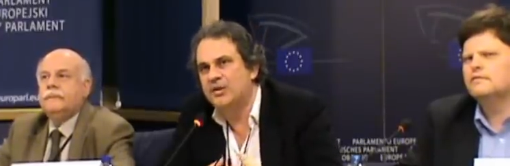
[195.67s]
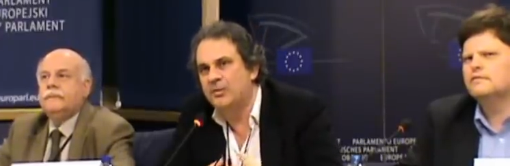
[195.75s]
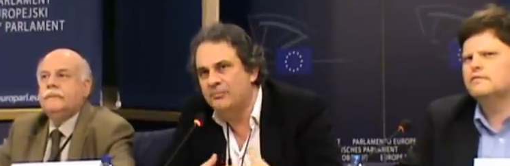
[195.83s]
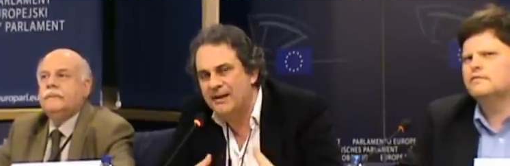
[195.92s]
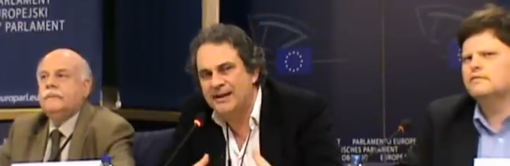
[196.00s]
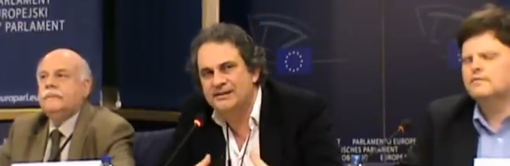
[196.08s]

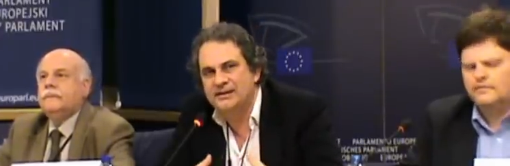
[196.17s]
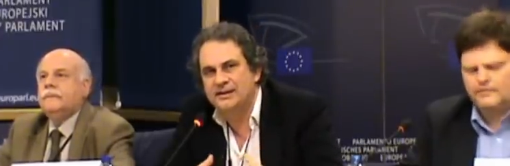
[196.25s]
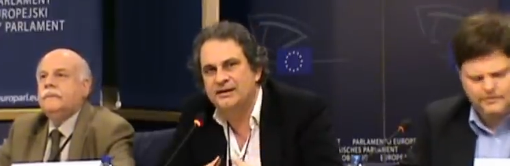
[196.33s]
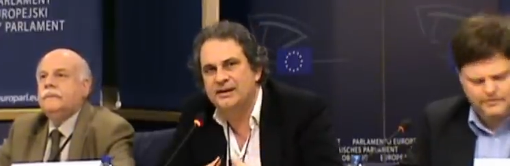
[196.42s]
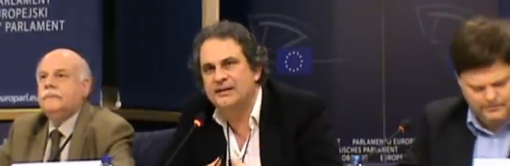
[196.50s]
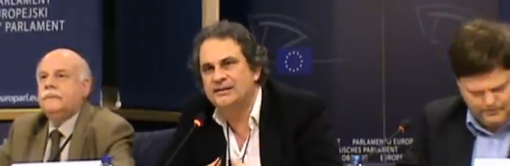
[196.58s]

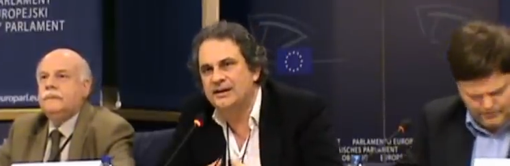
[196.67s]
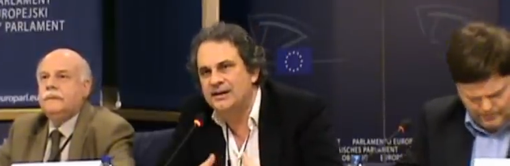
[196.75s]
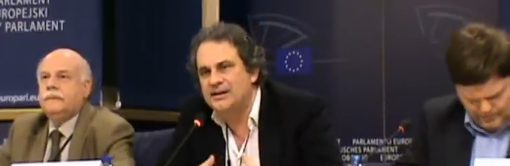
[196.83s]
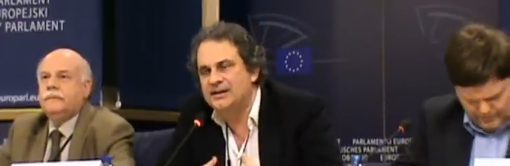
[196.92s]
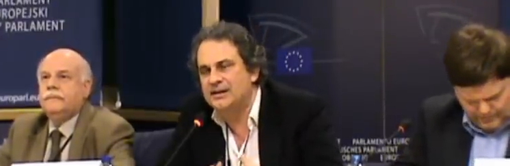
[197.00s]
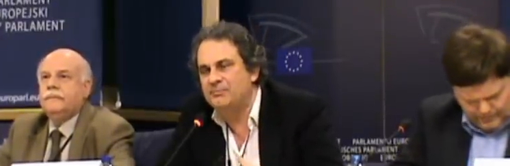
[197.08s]
Speaker 1: commanding and the
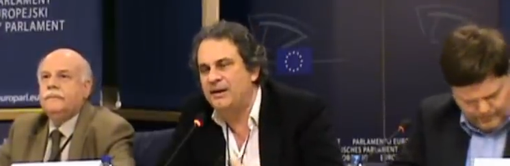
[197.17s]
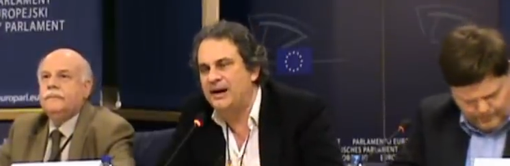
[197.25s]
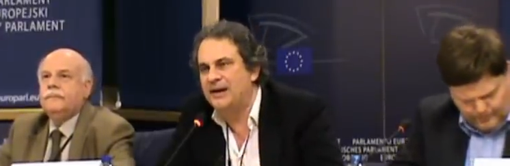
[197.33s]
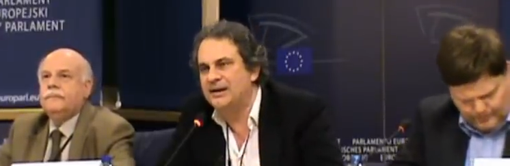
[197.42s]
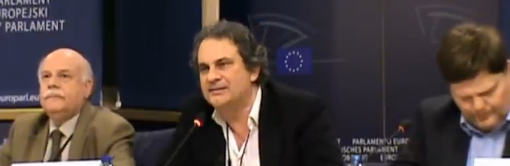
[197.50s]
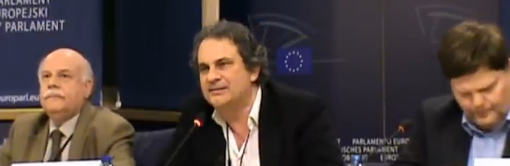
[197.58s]
leading
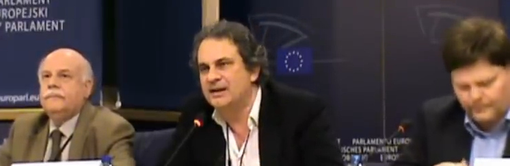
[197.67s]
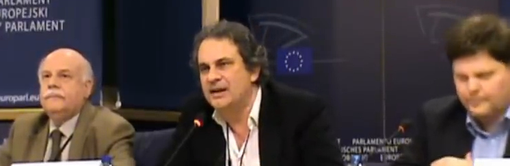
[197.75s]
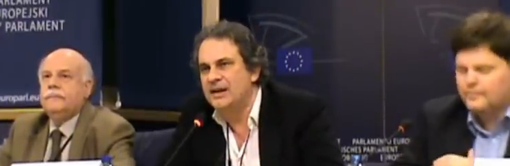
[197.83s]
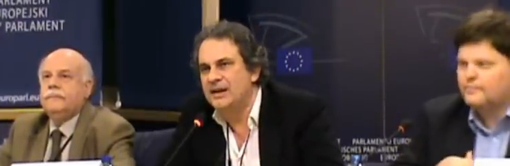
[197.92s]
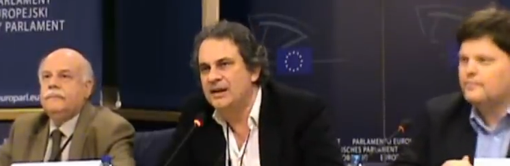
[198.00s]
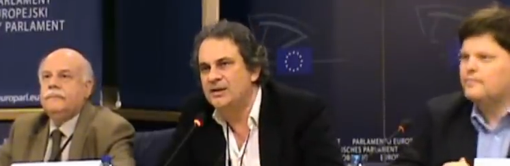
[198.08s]
parts
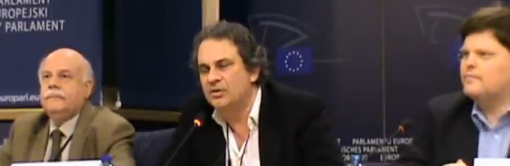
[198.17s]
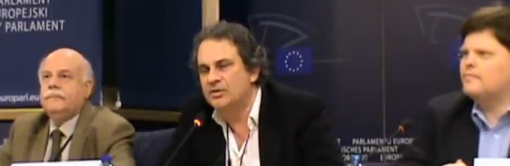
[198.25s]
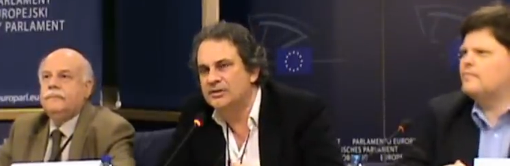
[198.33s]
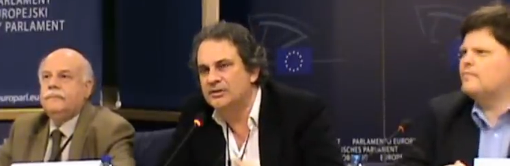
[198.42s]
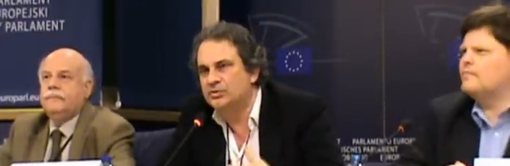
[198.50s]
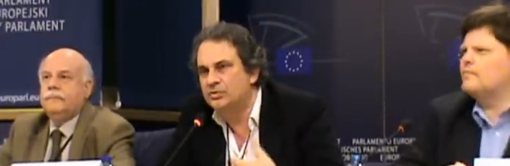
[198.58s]
in
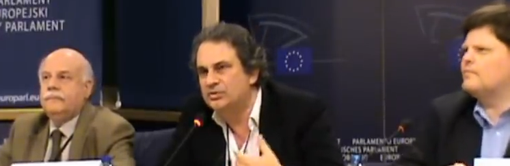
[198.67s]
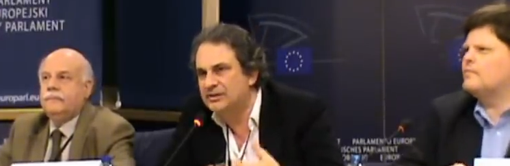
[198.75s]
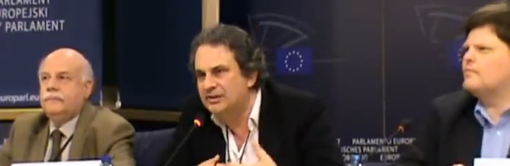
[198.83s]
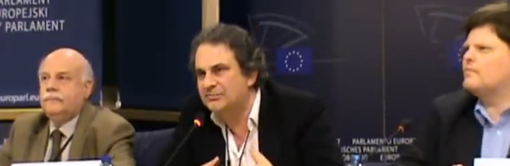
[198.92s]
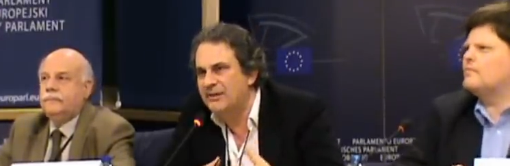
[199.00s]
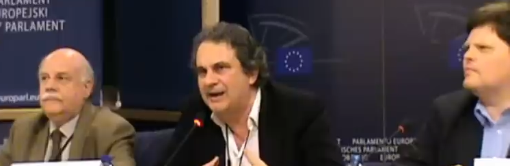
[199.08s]
order to
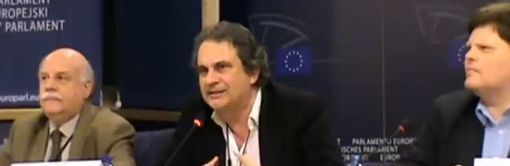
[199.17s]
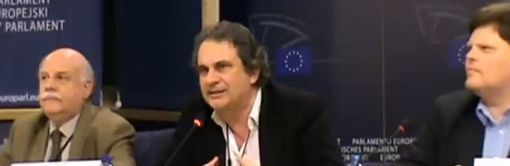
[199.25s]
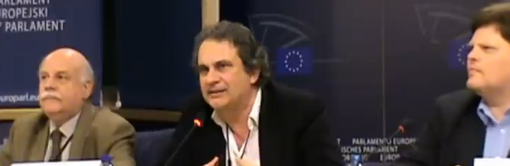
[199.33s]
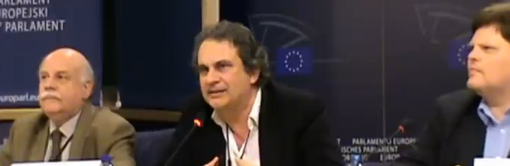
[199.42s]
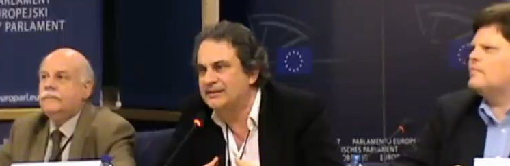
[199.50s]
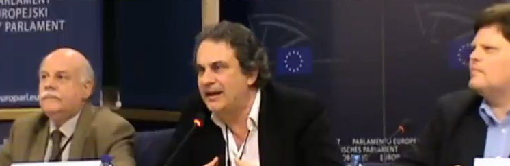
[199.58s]

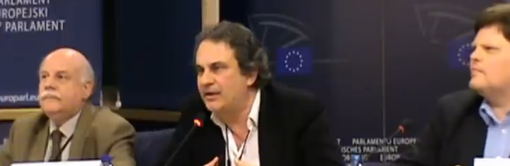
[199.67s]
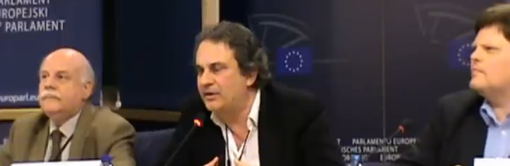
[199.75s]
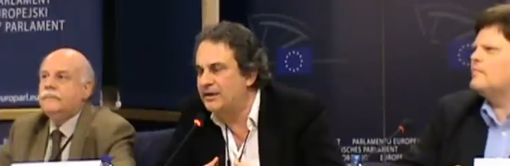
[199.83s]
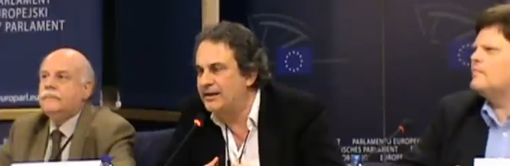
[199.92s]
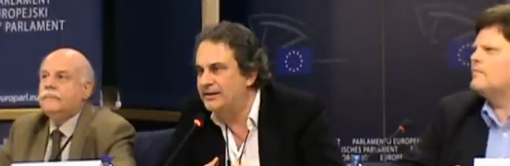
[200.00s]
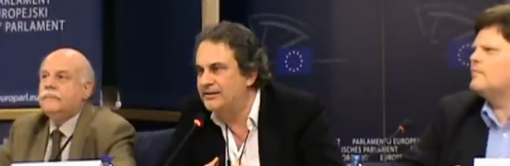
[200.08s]
dismantle the entire
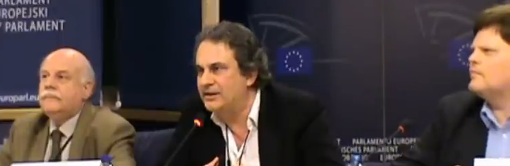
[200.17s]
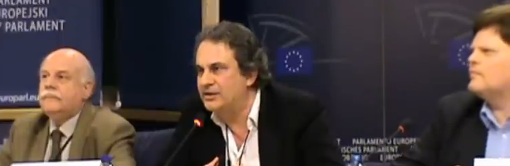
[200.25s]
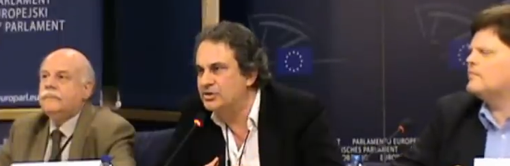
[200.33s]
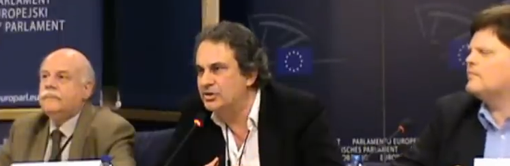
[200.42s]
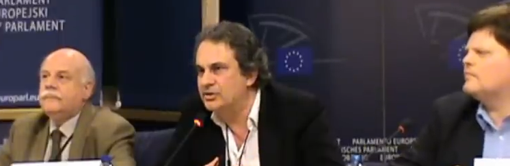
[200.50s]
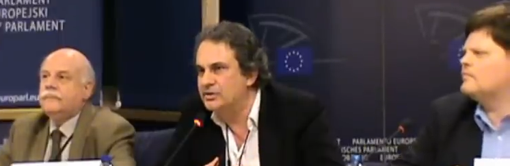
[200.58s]

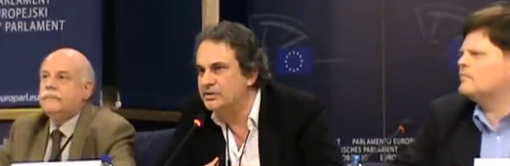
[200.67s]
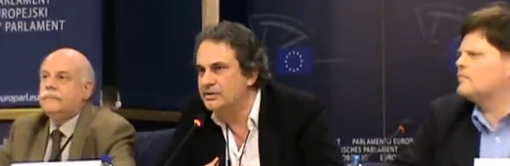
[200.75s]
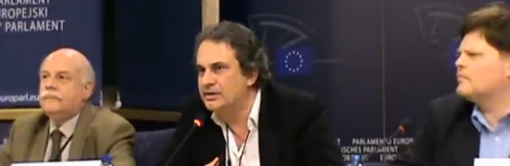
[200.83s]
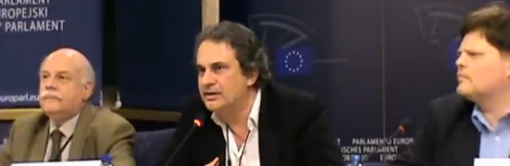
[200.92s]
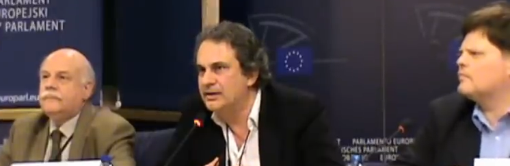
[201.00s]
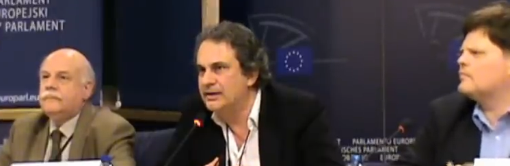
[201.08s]
organization.
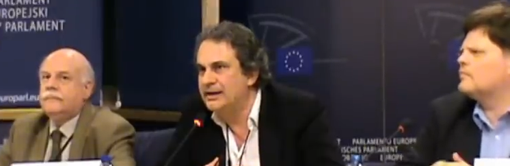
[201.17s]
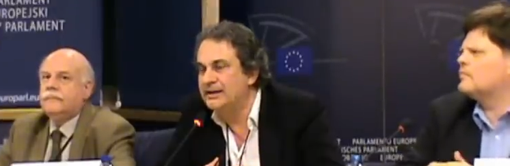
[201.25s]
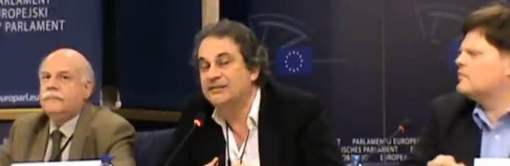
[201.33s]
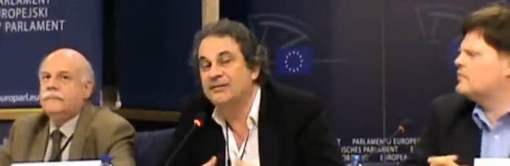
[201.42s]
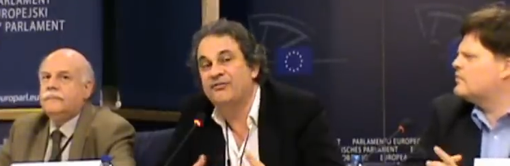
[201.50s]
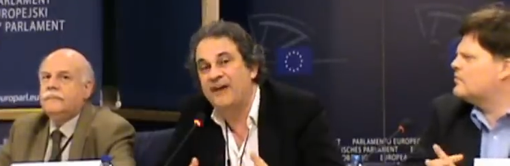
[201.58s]

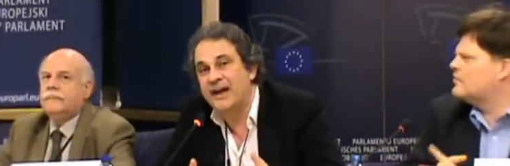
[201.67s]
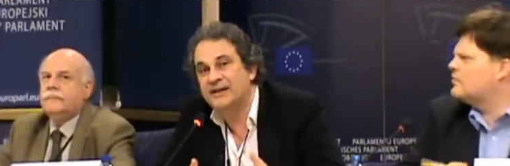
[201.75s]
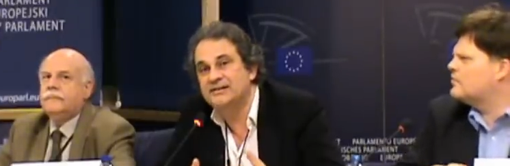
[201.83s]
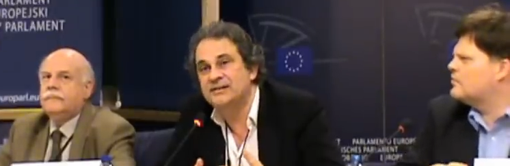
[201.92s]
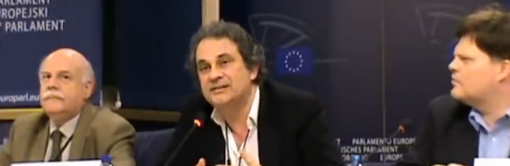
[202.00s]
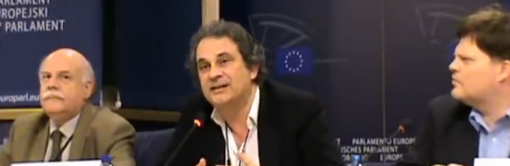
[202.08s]
It's a
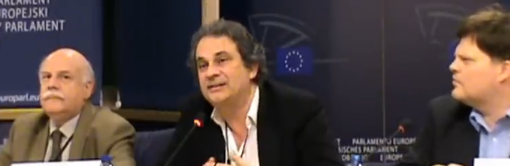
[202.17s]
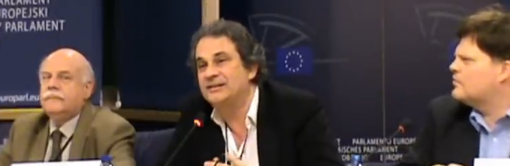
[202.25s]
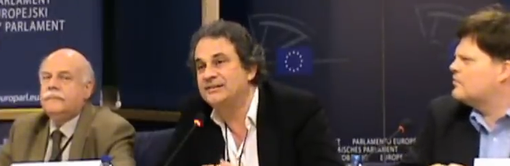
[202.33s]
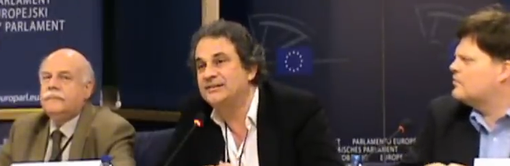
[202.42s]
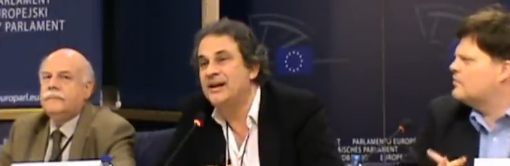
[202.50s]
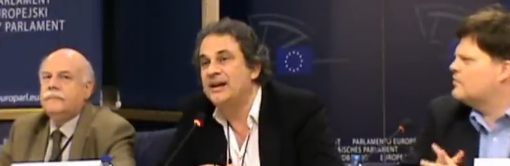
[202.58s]
fact that
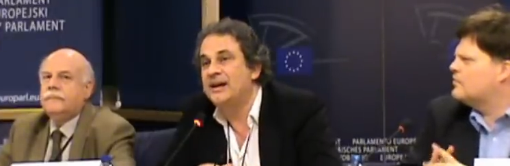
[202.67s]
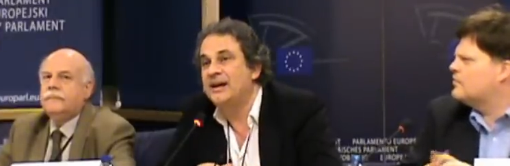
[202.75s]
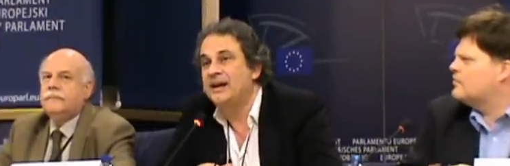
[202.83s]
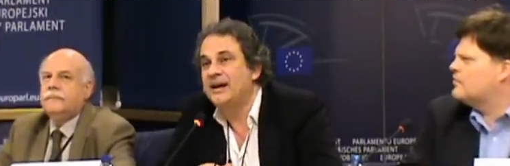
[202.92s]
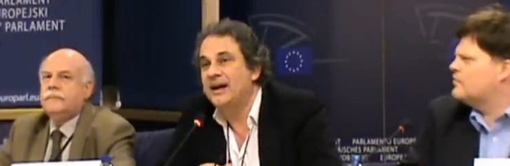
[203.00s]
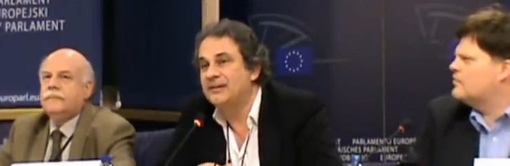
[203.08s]
this
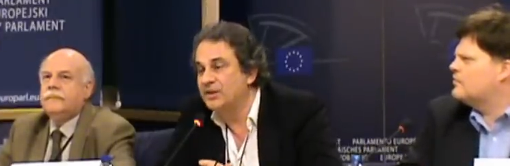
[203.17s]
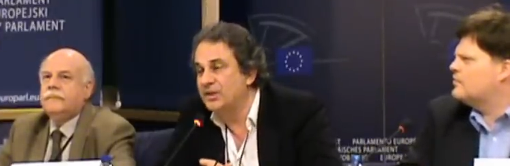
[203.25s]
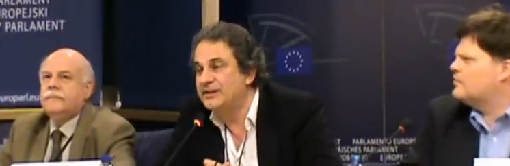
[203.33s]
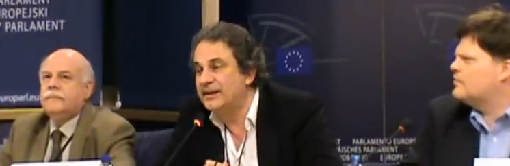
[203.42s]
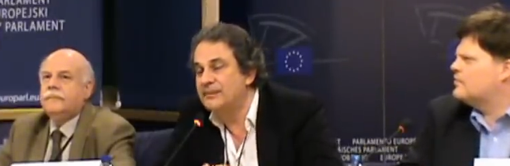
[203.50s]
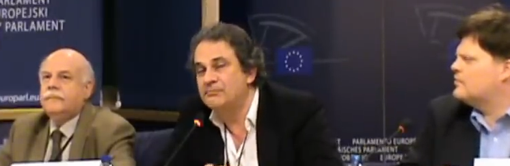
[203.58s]
has
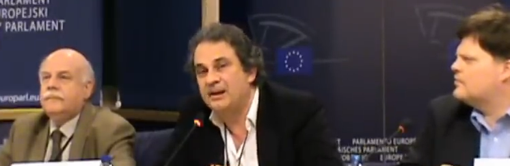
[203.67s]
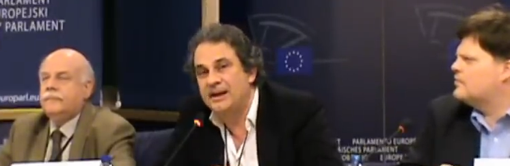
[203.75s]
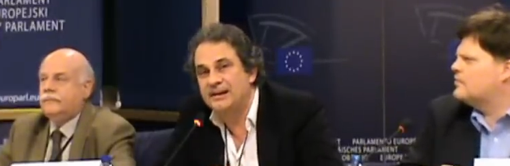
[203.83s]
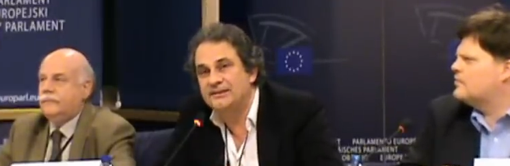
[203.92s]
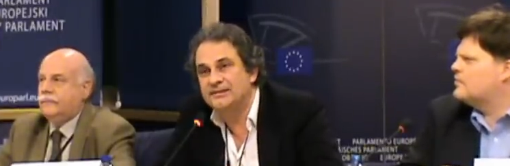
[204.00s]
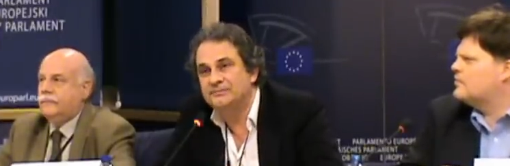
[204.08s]
not taken
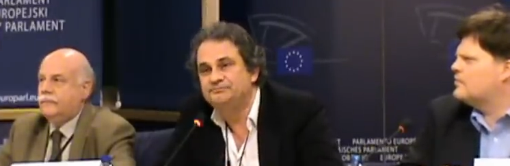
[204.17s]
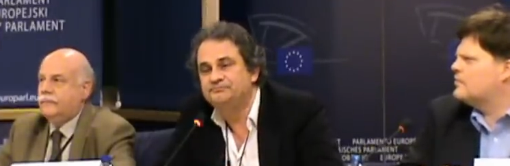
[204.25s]
place.